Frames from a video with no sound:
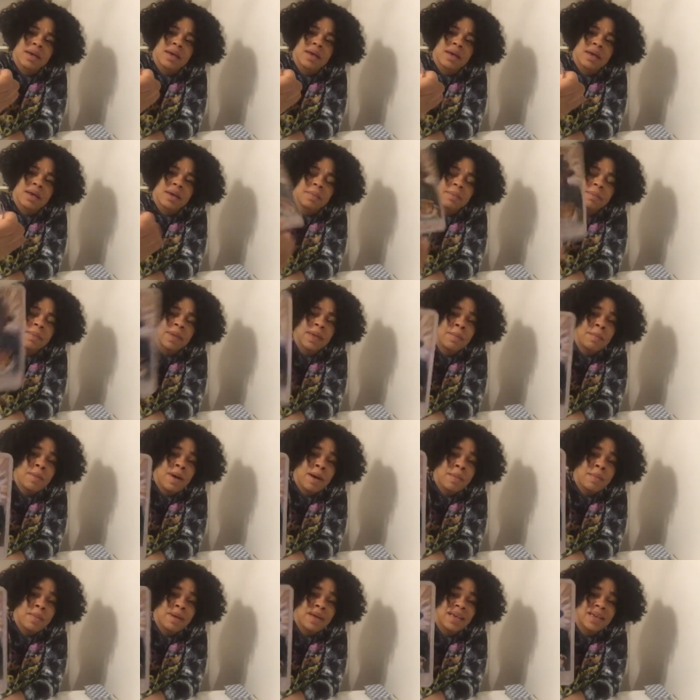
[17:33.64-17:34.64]
Big
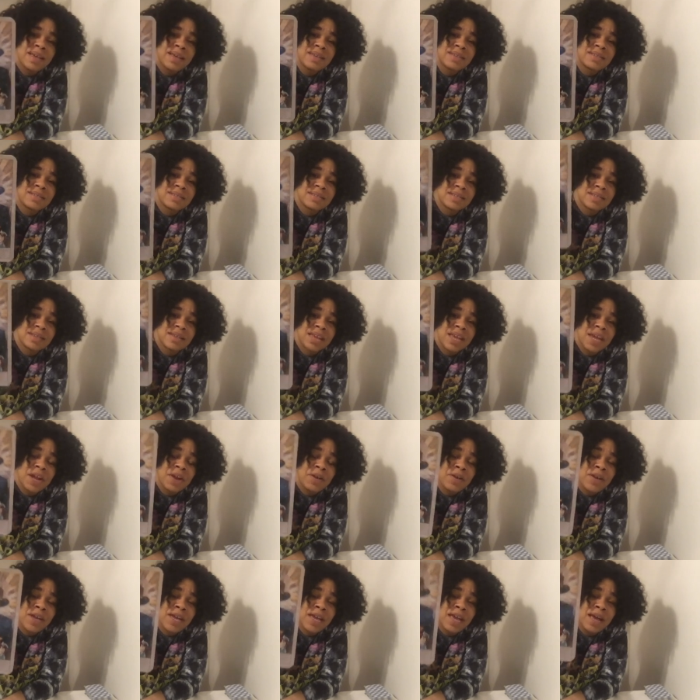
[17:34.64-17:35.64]
Mama is
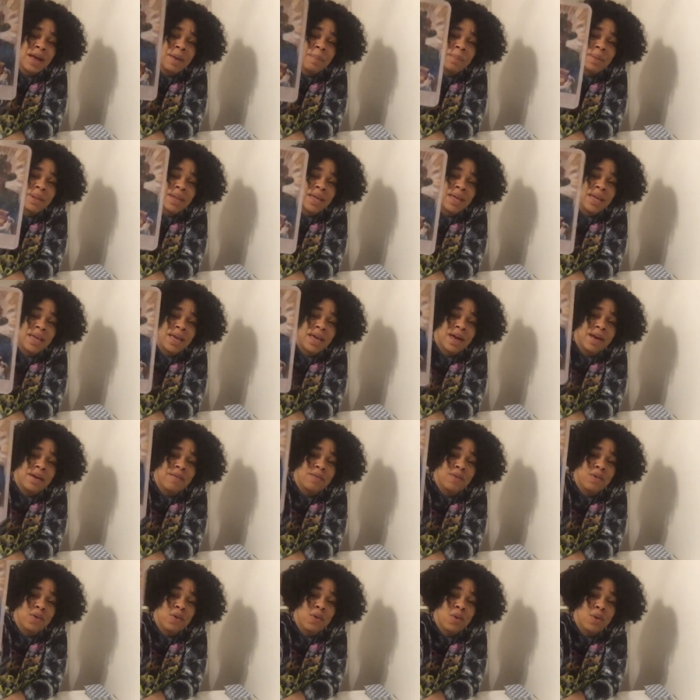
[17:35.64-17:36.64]
carrying a plate of
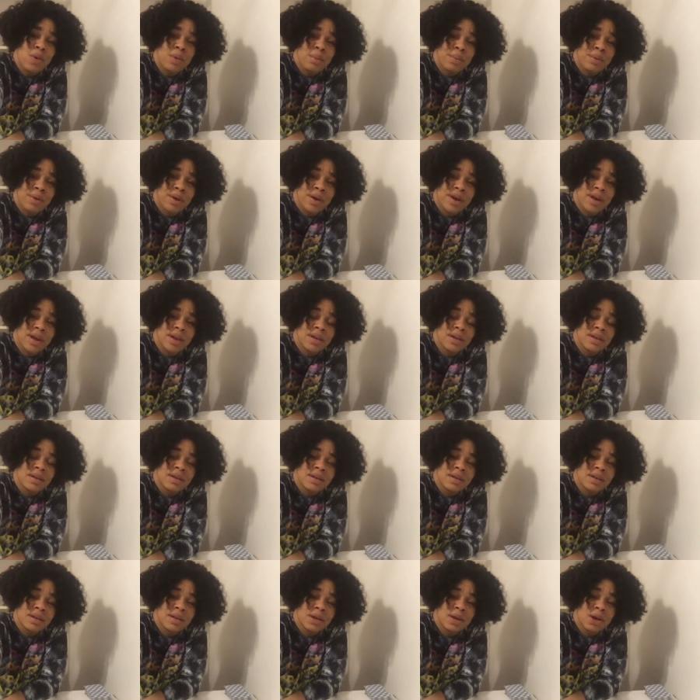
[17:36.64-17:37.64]
cornbread.
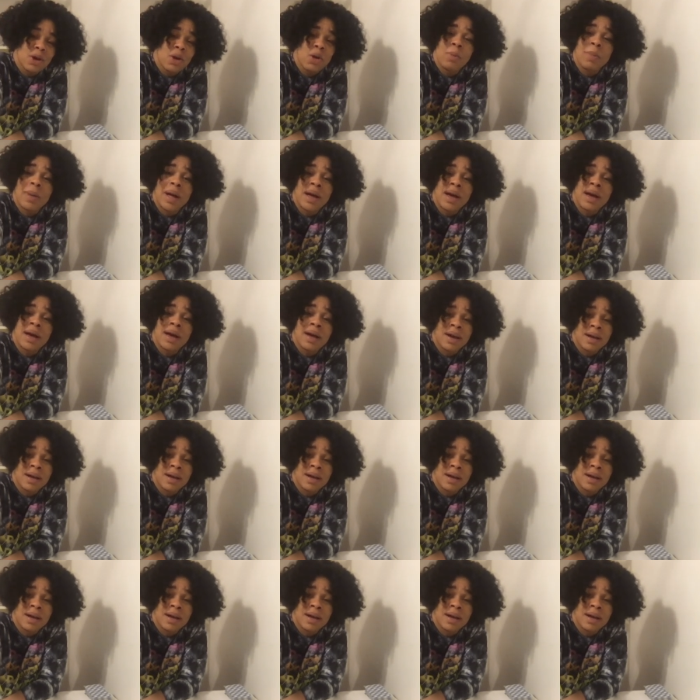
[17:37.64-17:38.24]
Oh my God.